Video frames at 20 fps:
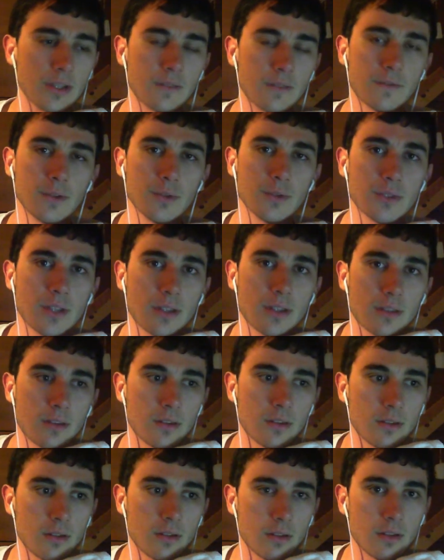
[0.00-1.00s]
It feels like
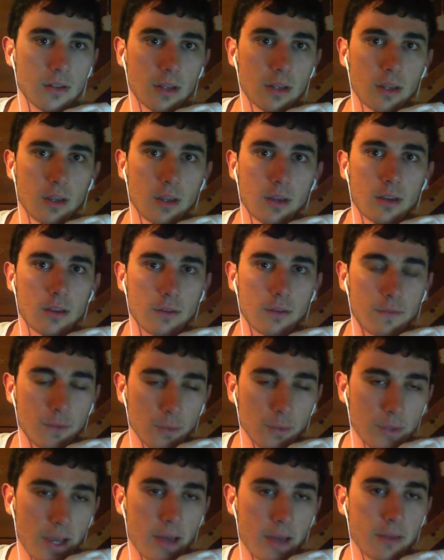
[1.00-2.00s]
the
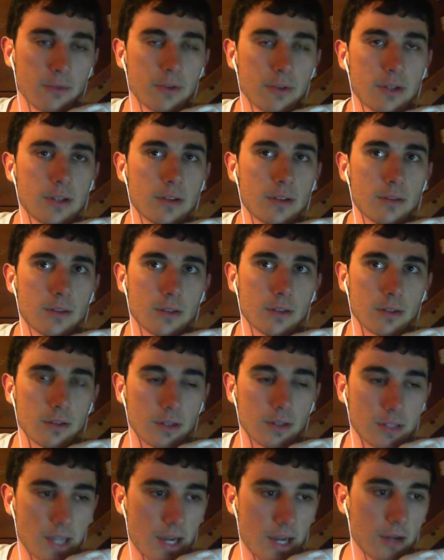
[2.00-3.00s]
food gathering,
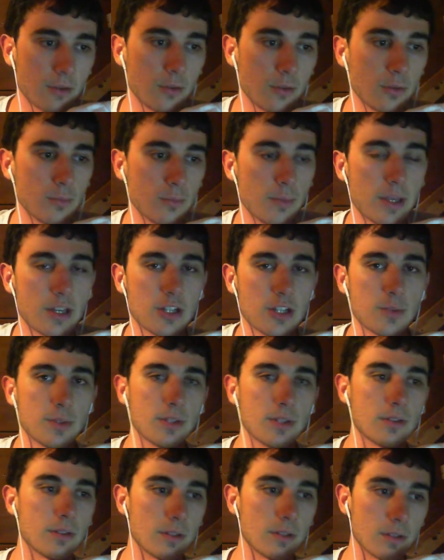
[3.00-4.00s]
the tile
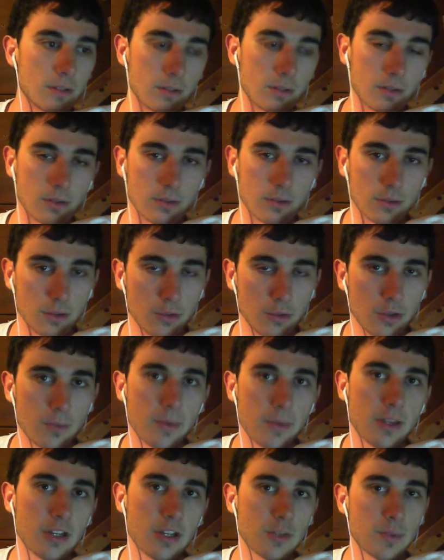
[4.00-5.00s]
management, the unit
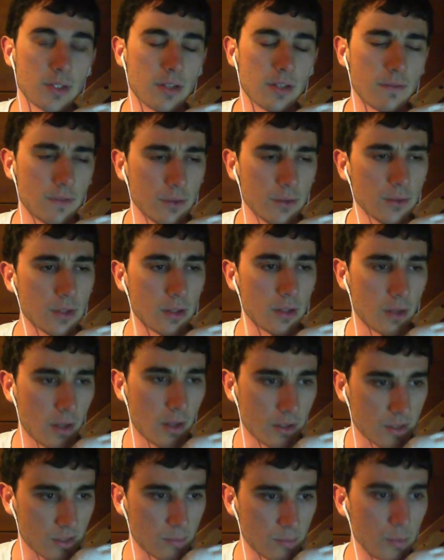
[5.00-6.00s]
management, it feels a
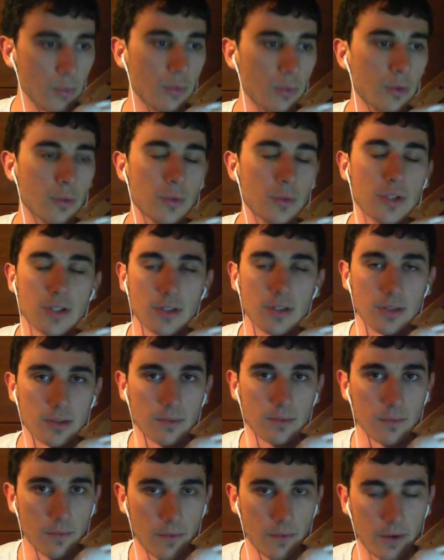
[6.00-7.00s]
lot smoother, which is
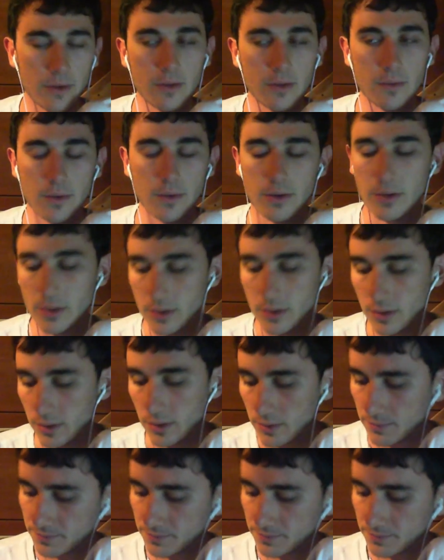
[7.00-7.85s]
very, very good.